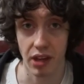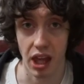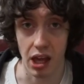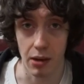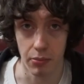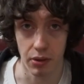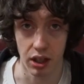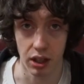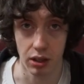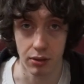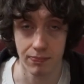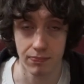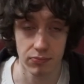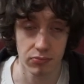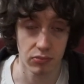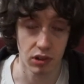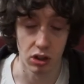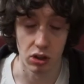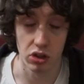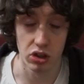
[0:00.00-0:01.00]
at my
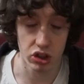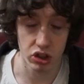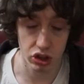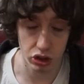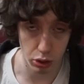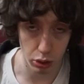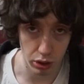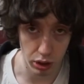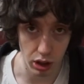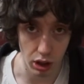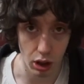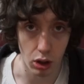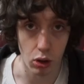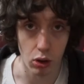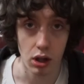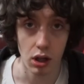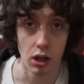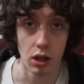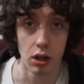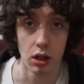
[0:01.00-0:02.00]
little studio
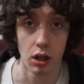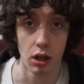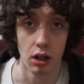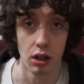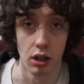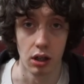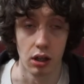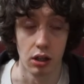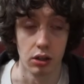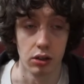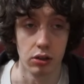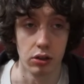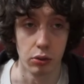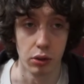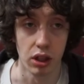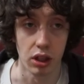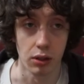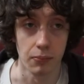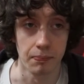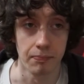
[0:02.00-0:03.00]
uh,
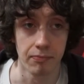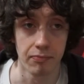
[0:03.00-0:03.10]
doing